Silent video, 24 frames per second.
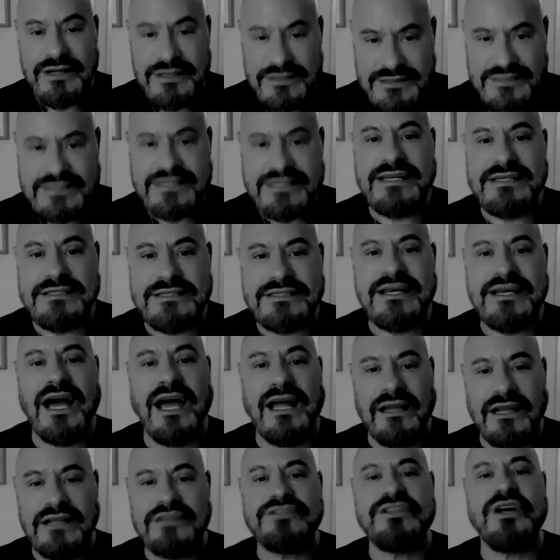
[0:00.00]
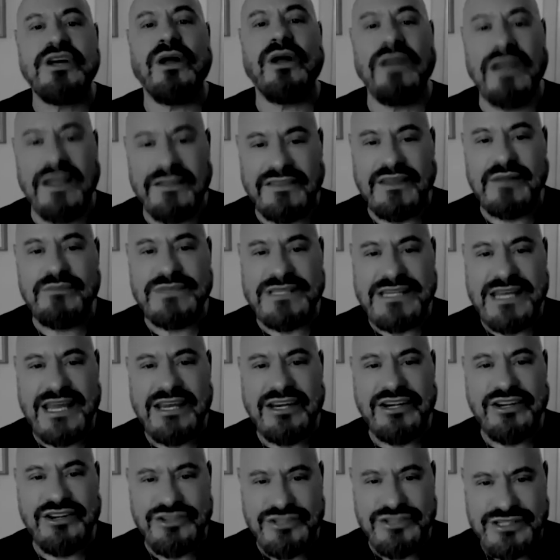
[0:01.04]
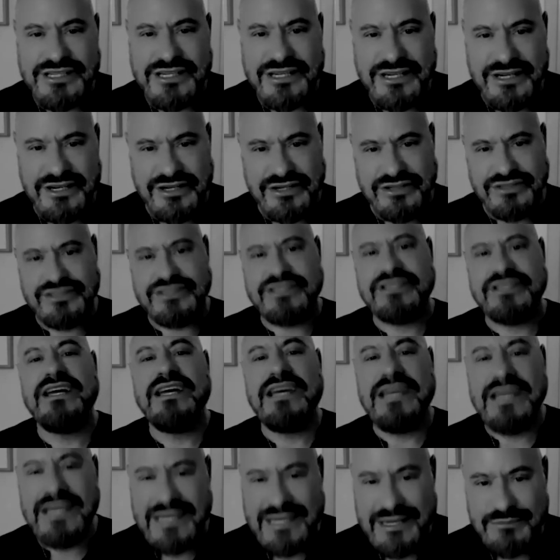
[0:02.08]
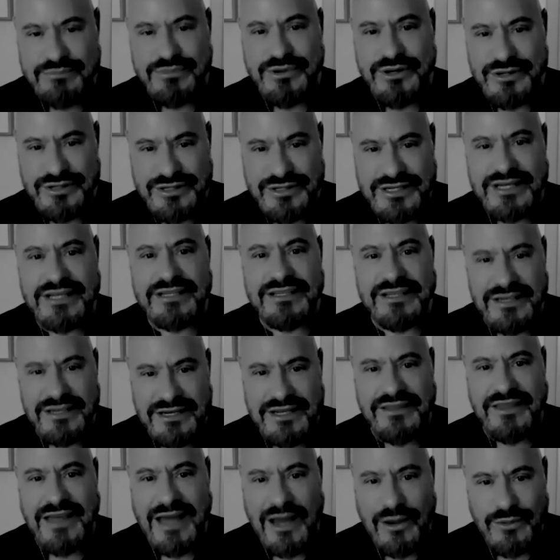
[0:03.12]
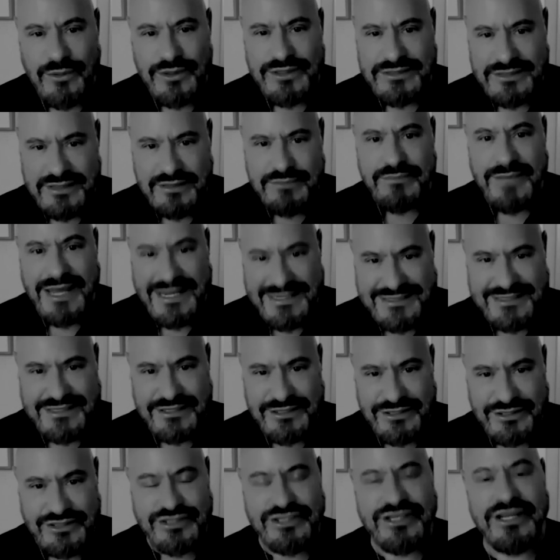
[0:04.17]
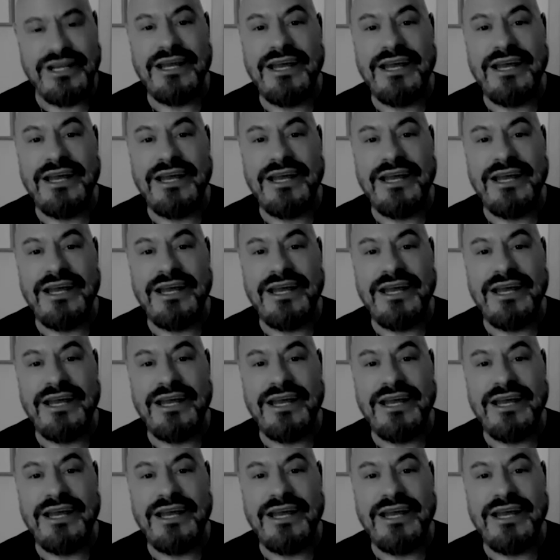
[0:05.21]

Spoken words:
Stay silent, don't let them take your tears, keep your dignity. That was the message.